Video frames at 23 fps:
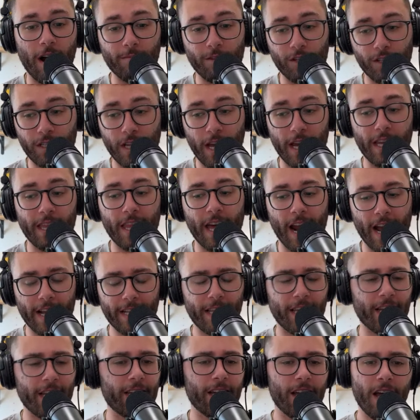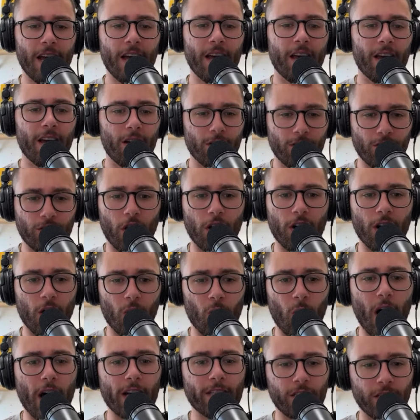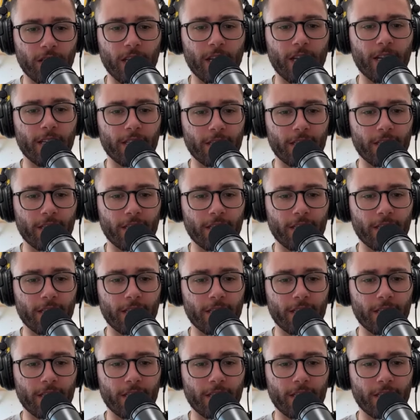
I'm just saying that I think Darnell Washington